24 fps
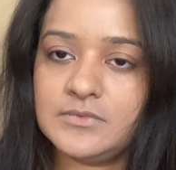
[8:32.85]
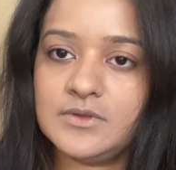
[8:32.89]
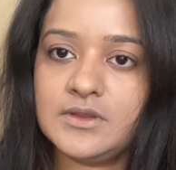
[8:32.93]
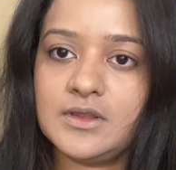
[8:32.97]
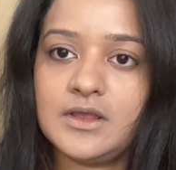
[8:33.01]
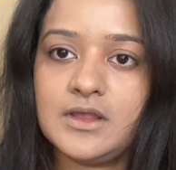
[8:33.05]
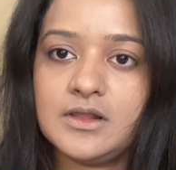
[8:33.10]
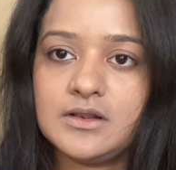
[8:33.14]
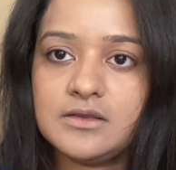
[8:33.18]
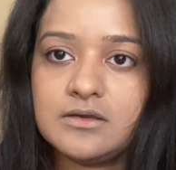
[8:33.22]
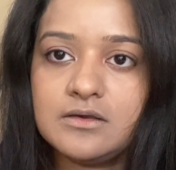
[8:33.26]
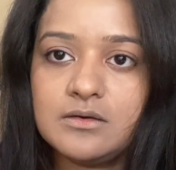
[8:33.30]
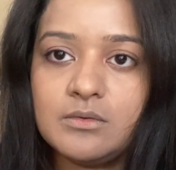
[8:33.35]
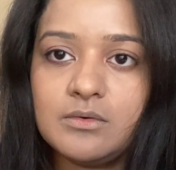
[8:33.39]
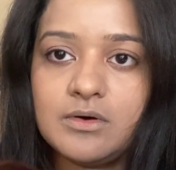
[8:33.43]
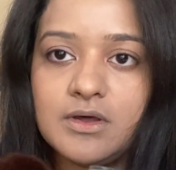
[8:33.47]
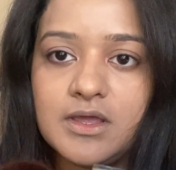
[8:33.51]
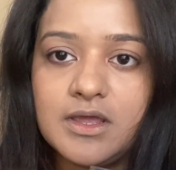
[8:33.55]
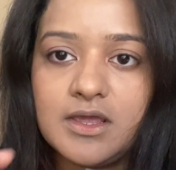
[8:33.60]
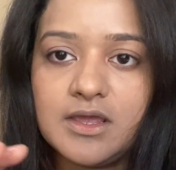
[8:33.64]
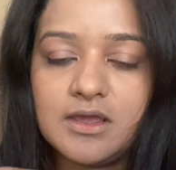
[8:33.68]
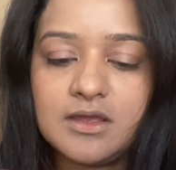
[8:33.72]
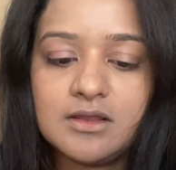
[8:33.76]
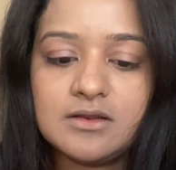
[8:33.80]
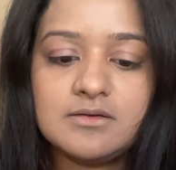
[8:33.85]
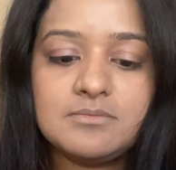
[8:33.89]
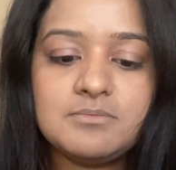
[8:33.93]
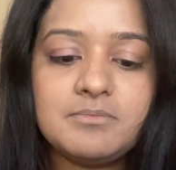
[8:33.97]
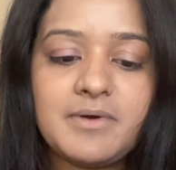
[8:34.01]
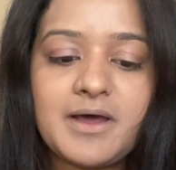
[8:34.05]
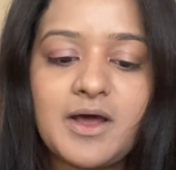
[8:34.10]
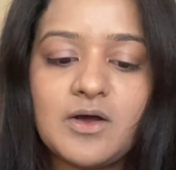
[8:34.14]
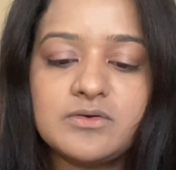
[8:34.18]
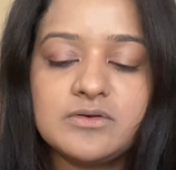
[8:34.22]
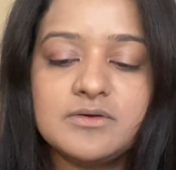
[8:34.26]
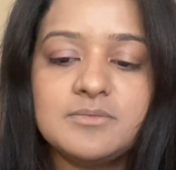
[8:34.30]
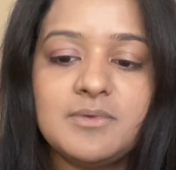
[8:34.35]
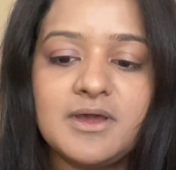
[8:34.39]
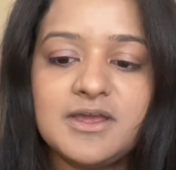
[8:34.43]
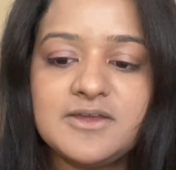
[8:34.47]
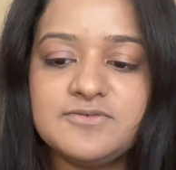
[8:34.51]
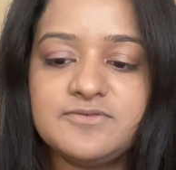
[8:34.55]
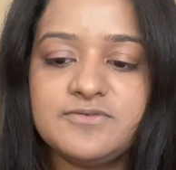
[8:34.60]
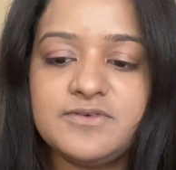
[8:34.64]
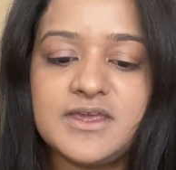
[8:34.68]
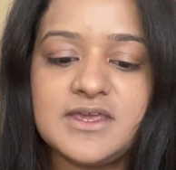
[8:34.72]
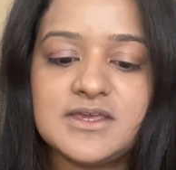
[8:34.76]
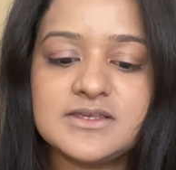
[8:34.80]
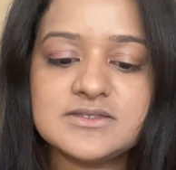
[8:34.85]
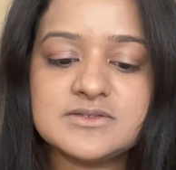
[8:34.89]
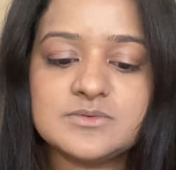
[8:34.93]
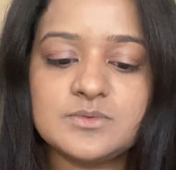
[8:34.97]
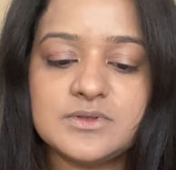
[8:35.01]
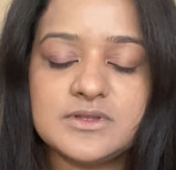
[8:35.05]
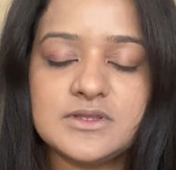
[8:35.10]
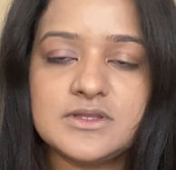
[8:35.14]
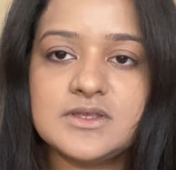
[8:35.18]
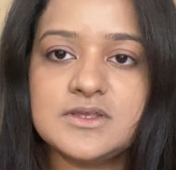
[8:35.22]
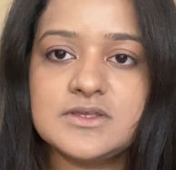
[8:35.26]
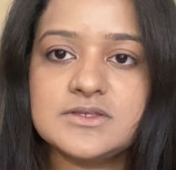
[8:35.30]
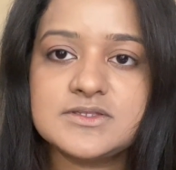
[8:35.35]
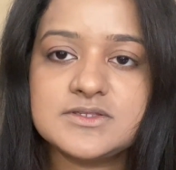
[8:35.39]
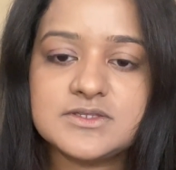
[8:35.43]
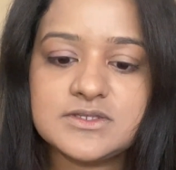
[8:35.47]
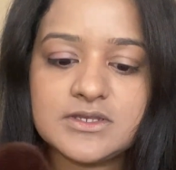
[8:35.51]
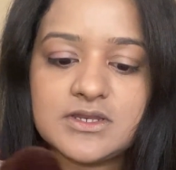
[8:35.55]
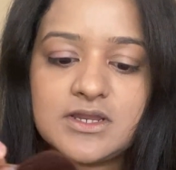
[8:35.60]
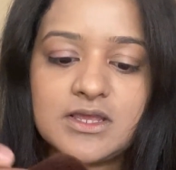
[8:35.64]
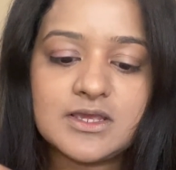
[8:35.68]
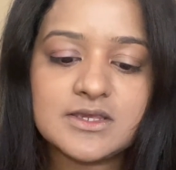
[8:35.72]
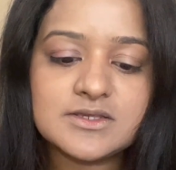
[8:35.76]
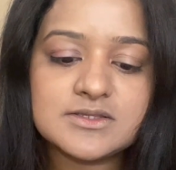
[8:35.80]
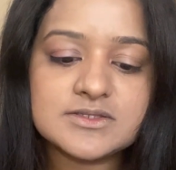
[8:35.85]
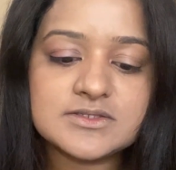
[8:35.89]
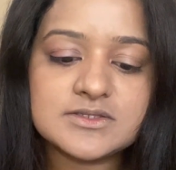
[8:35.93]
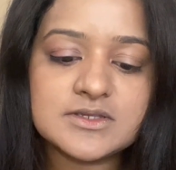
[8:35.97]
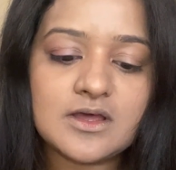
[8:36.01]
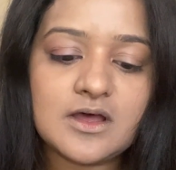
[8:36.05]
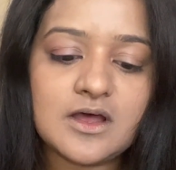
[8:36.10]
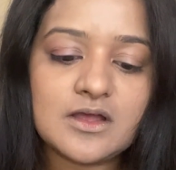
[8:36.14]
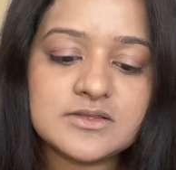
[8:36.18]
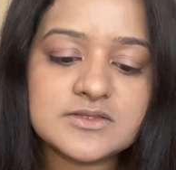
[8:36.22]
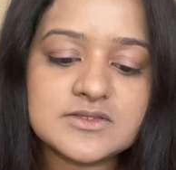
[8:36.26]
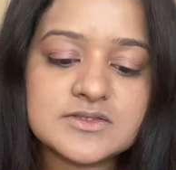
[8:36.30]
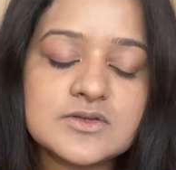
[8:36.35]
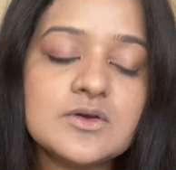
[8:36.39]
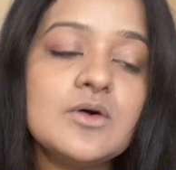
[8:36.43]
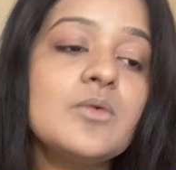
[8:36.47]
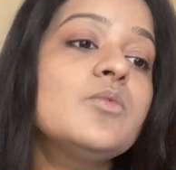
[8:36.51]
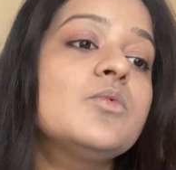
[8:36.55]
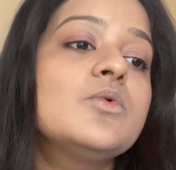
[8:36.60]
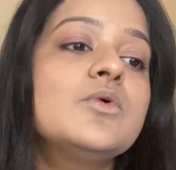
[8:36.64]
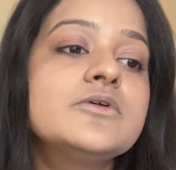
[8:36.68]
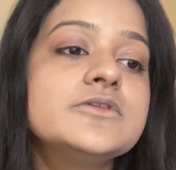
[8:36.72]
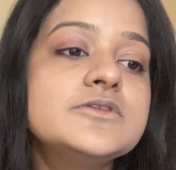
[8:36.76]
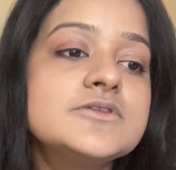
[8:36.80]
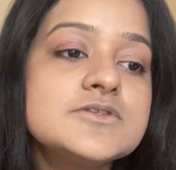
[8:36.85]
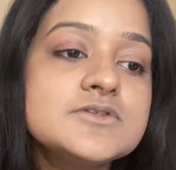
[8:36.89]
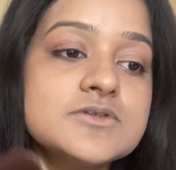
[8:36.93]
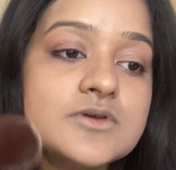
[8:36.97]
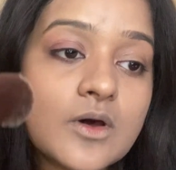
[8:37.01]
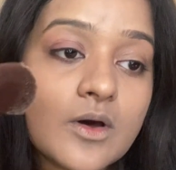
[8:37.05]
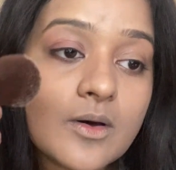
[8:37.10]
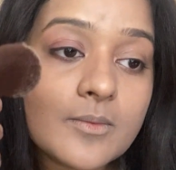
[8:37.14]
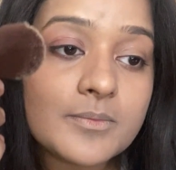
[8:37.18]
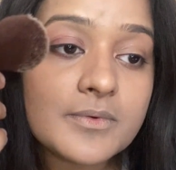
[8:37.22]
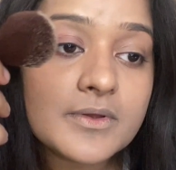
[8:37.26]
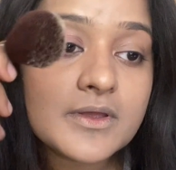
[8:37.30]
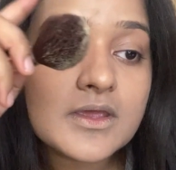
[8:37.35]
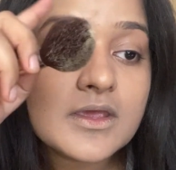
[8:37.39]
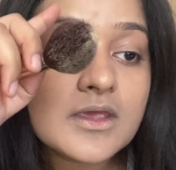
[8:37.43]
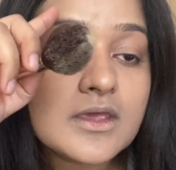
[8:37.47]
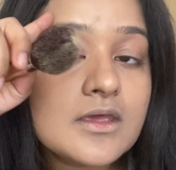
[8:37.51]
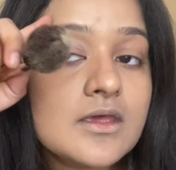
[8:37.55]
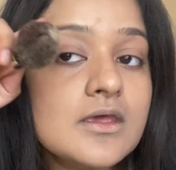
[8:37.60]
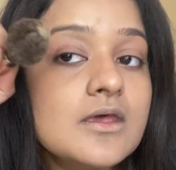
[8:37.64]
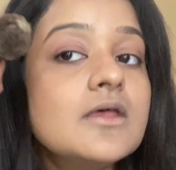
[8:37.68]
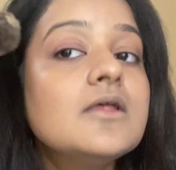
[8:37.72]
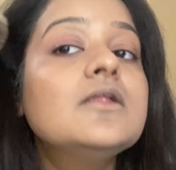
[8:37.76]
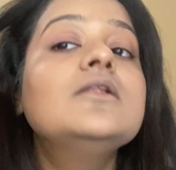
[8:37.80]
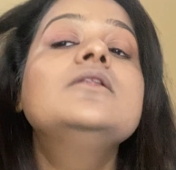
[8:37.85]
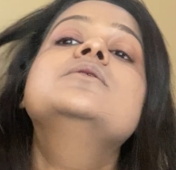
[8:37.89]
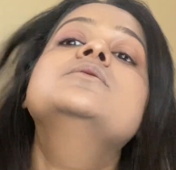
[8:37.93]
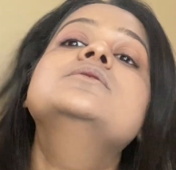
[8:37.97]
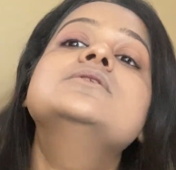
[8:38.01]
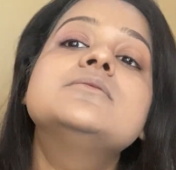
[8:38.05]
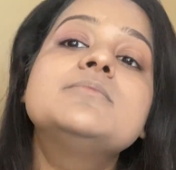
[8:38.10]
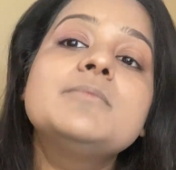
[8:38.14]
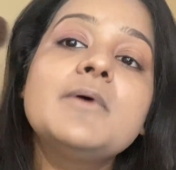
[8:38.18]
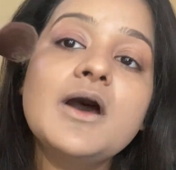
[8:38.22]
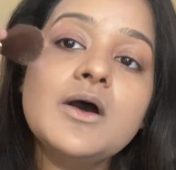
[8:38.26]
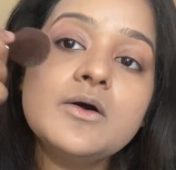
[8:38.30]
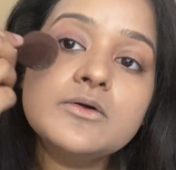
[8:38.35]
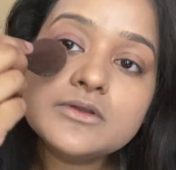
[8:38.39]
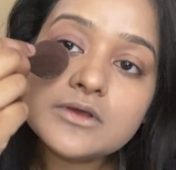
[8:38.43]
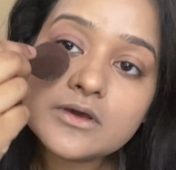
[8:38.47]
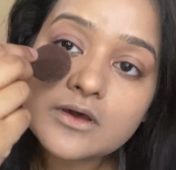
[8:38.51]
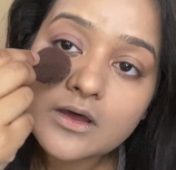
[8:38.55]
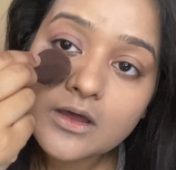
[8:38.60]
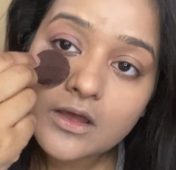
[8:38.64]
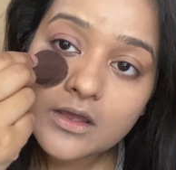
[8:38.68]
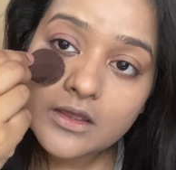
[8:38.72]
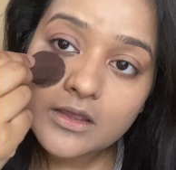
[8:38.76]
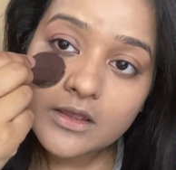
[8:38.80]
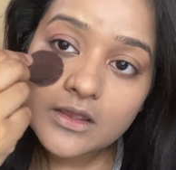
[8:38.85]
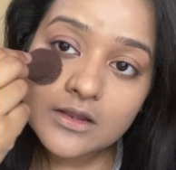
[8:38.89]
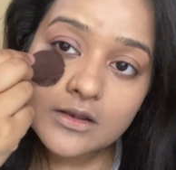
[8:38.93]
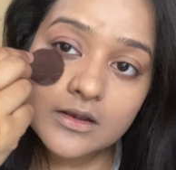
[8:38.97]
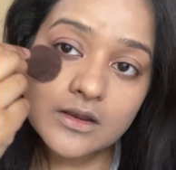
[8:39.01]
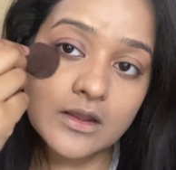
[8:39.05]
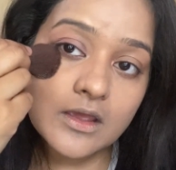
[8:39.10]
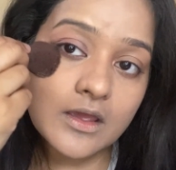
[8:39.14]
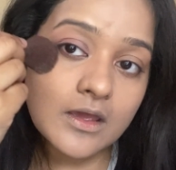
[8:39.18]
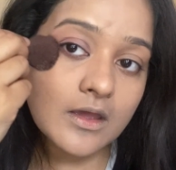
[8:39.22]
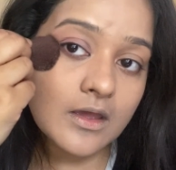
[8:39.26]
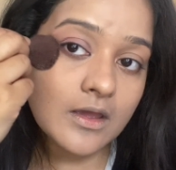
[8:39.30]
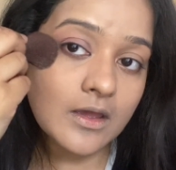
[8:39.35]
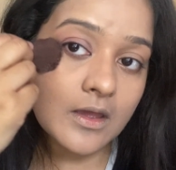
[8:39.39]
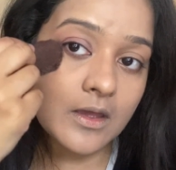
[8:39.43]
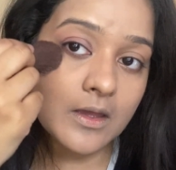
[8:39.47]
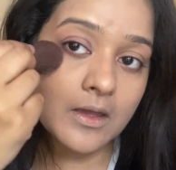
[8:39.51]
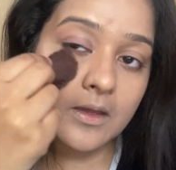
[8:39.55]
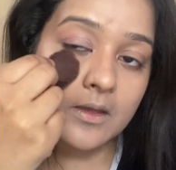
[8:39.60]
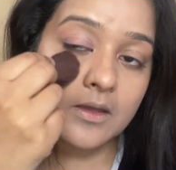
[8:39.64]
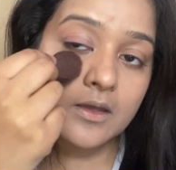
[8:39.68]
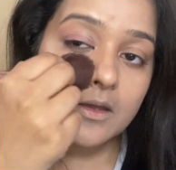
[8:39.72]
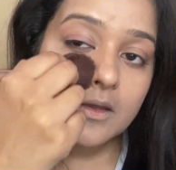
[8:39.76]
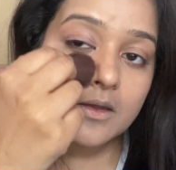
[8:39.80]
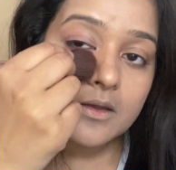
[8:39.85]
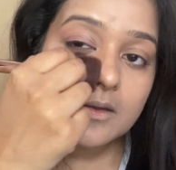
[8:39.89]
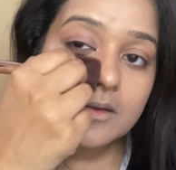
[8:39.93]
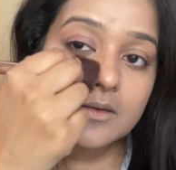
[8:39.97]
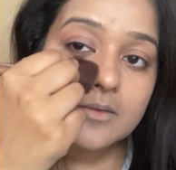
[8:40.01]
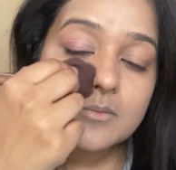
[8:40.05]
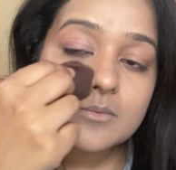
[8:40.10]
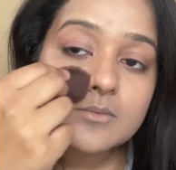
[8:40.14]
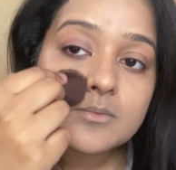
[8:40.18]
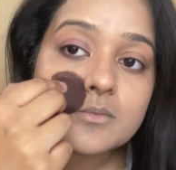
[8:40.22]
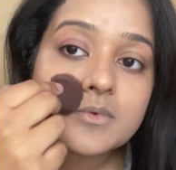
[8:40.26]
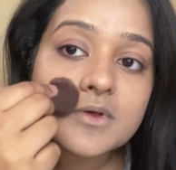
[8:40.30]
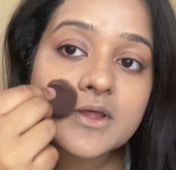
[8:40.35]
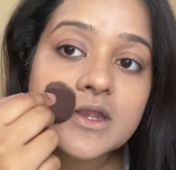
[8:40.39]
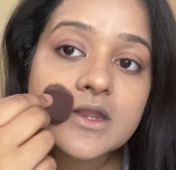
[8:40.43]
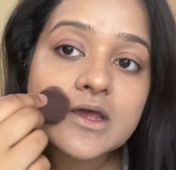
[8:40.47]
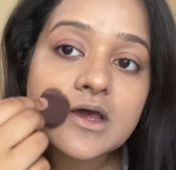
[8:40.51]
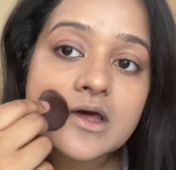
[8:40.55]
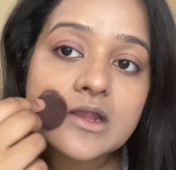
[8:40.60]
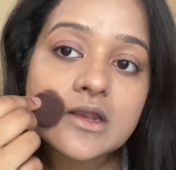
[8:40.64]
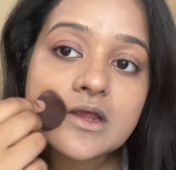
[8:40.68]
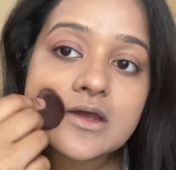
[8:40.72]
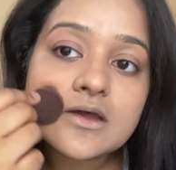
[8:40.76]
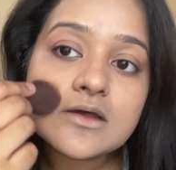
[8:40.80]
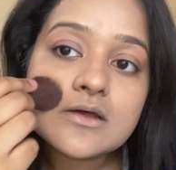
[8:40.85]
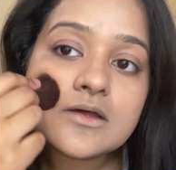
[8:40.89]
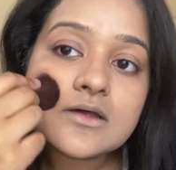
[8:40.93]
I'll go ahead and powder my face with this NYX Can't Stop Won't Stop loose powder in banana.